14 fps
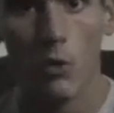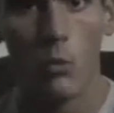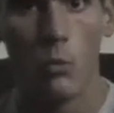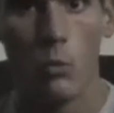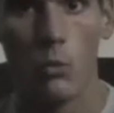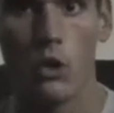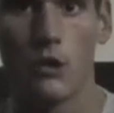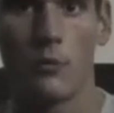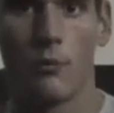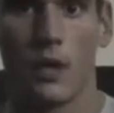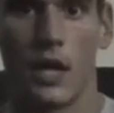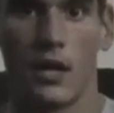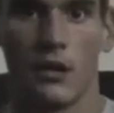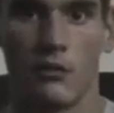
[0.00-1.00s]
Welcome
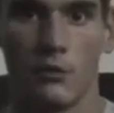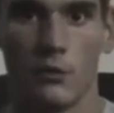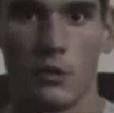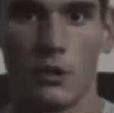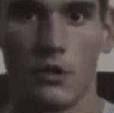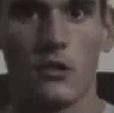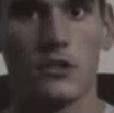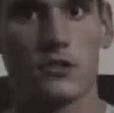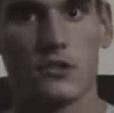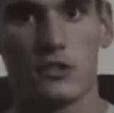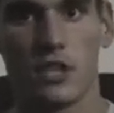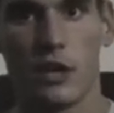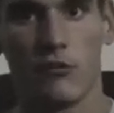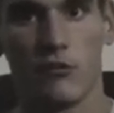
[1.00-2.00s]
back, everyone. This is
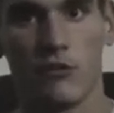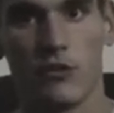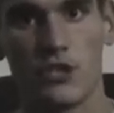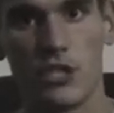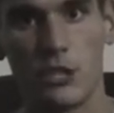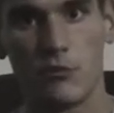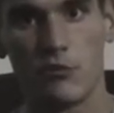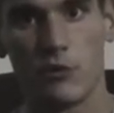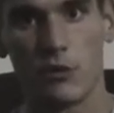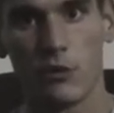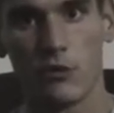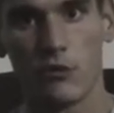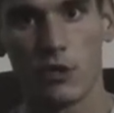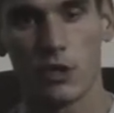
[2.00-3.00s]
Kevin for Team
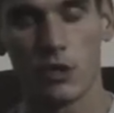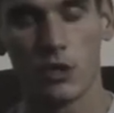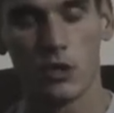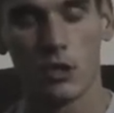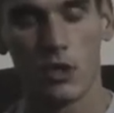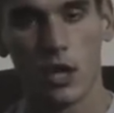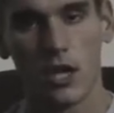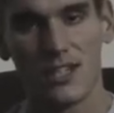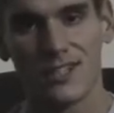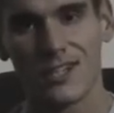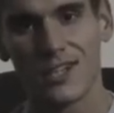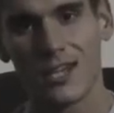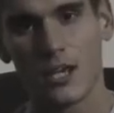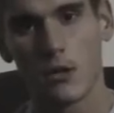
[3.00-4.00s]
PhotoVit.
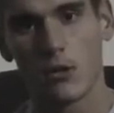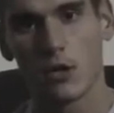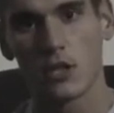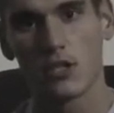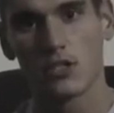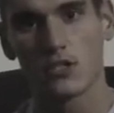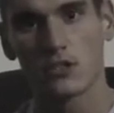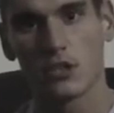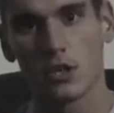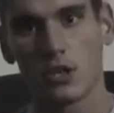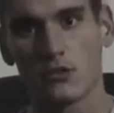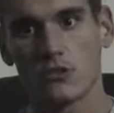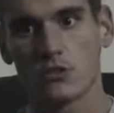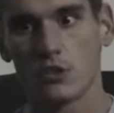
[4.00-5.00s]
Today I want to
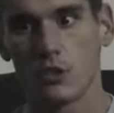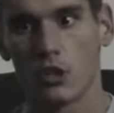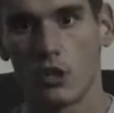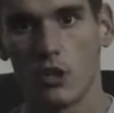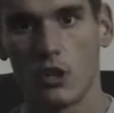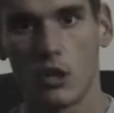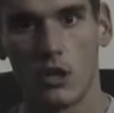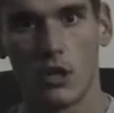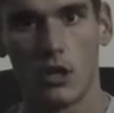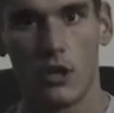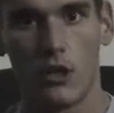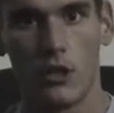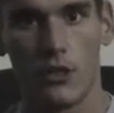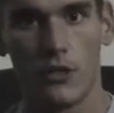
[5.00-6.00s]
discuss
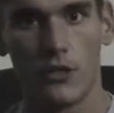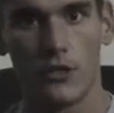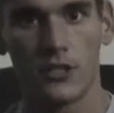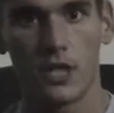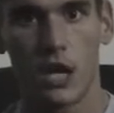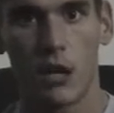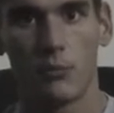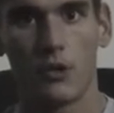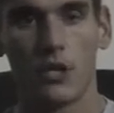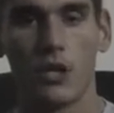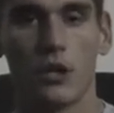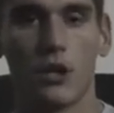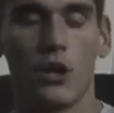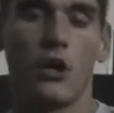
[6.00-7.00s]
the
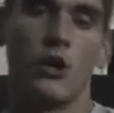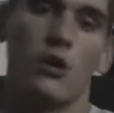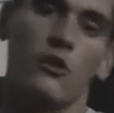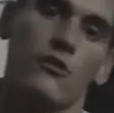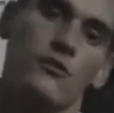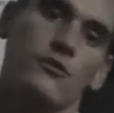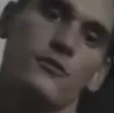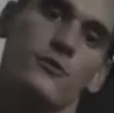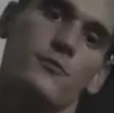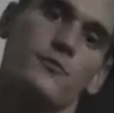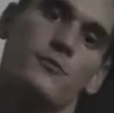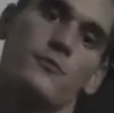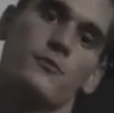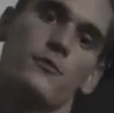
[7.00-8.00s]
topic of
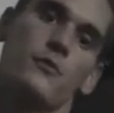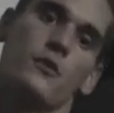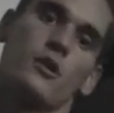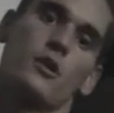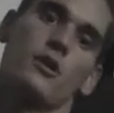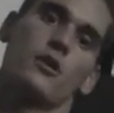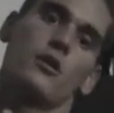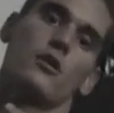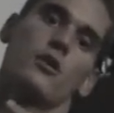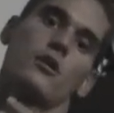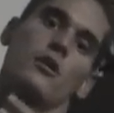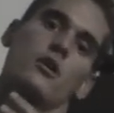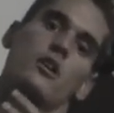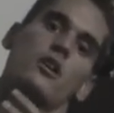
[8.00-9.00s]

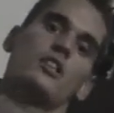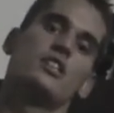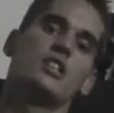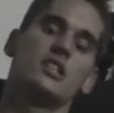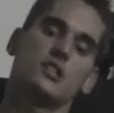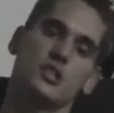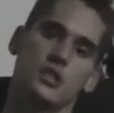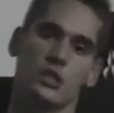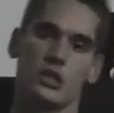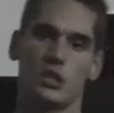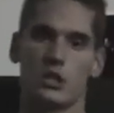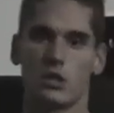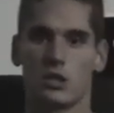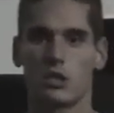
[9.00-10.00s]

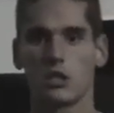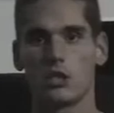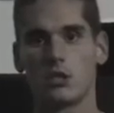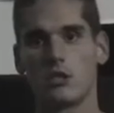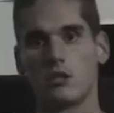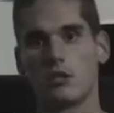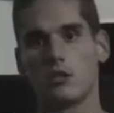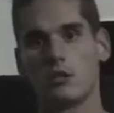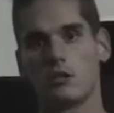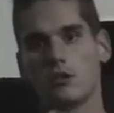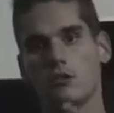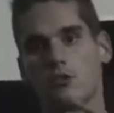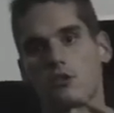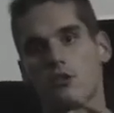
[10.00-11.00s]
conditioning
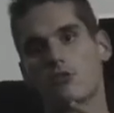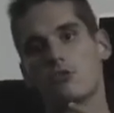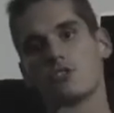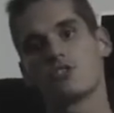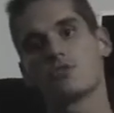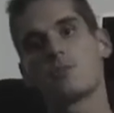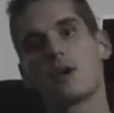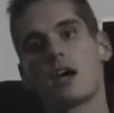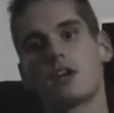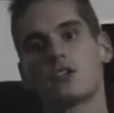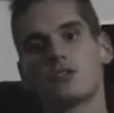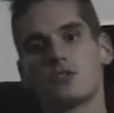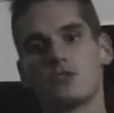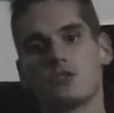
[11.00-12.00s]
in the
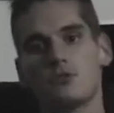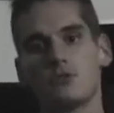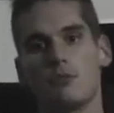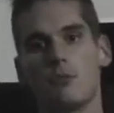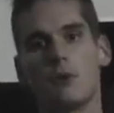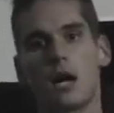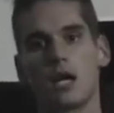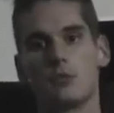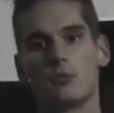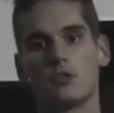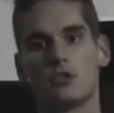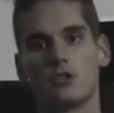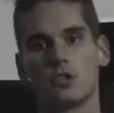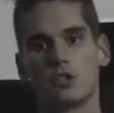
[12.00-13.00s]
respect to the
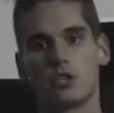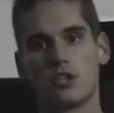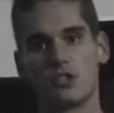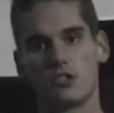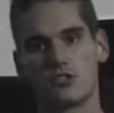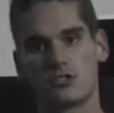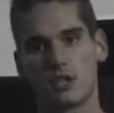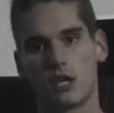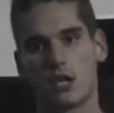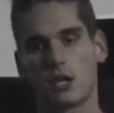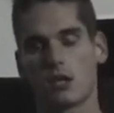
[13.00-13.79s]
bodybuilding aesthetic.